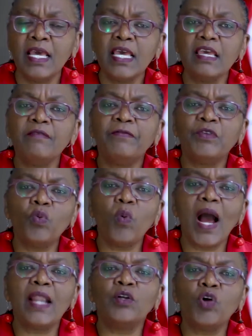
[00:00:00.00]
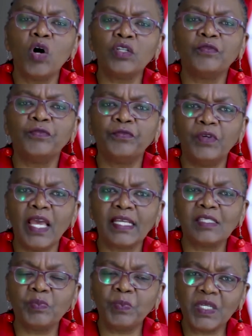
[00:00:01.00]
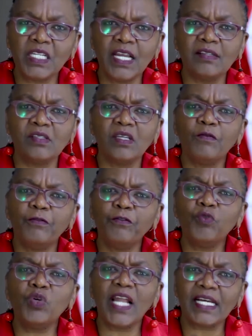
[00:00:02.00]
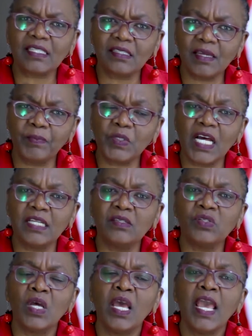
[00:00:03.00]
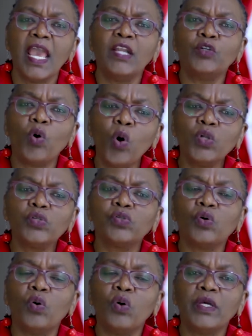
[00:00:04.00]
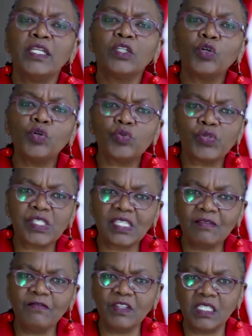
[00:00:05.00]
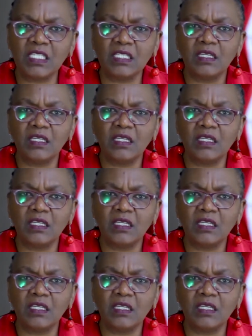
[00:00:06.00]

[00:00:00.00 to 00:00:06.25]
if you are not experiencing full acceptance and also inclusivity,